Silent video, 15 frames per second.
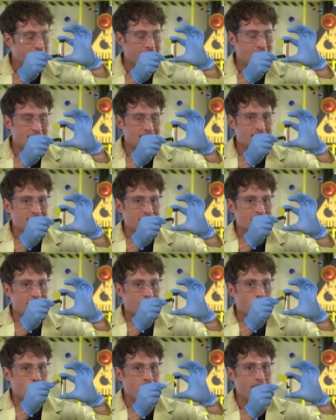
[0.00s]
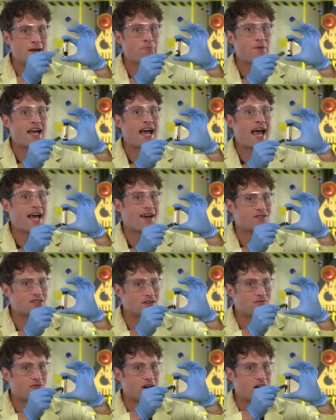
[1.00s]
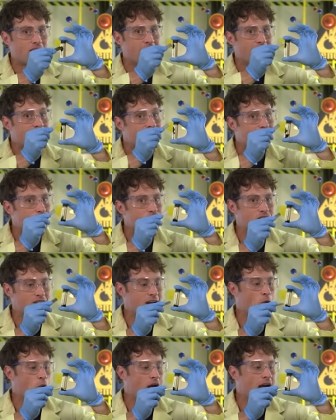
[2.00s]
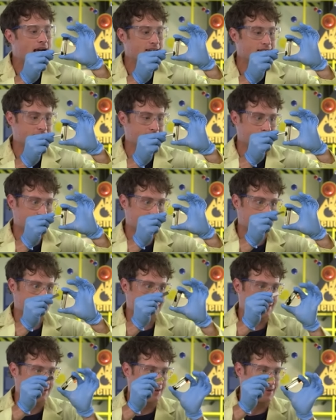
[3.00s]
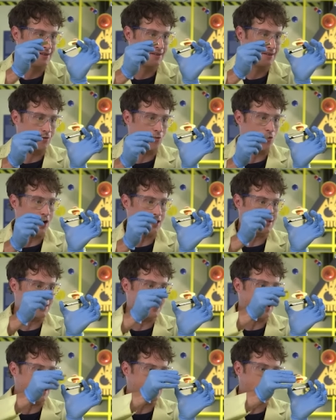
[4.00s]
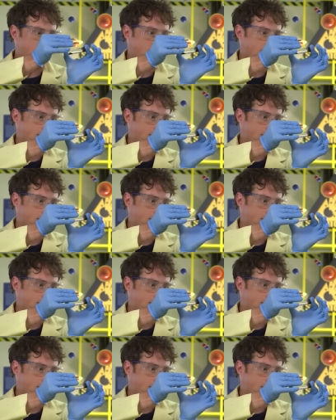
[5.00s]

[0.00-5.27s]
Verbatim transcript: because it's a liquid, it behaves in very interesting ways. Watch this.